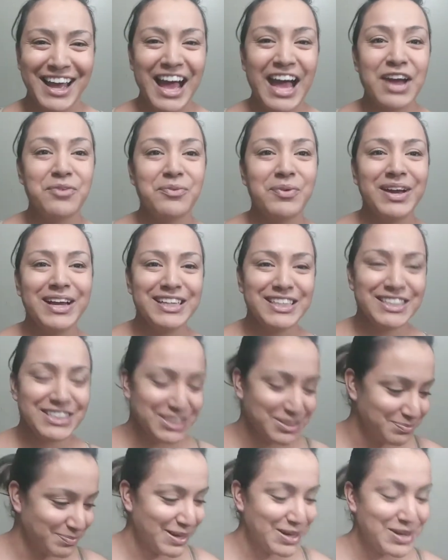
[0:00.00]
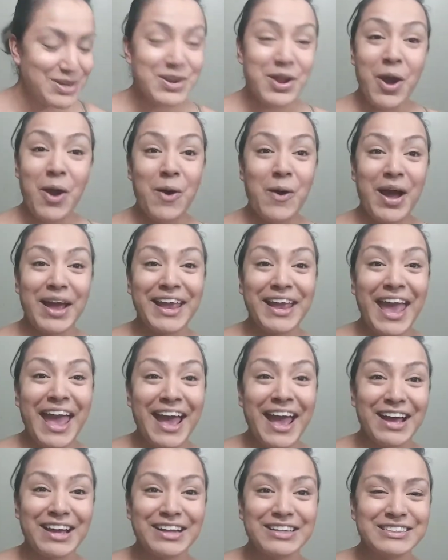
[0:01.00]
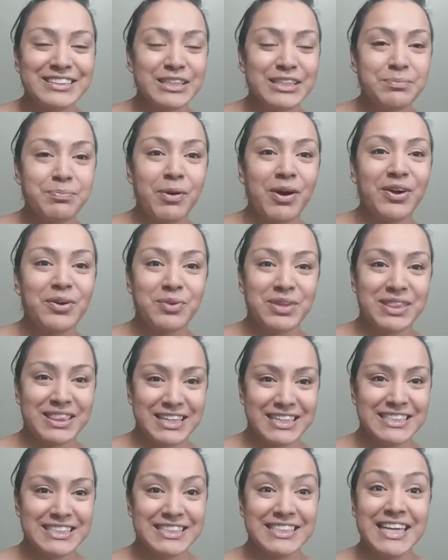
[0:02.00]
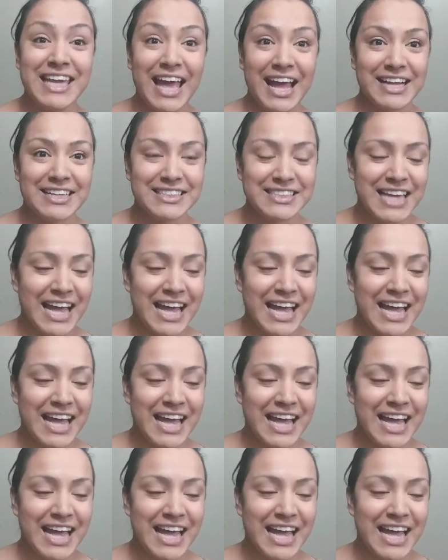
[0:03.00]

I wish, but no, I can't depart with these yet.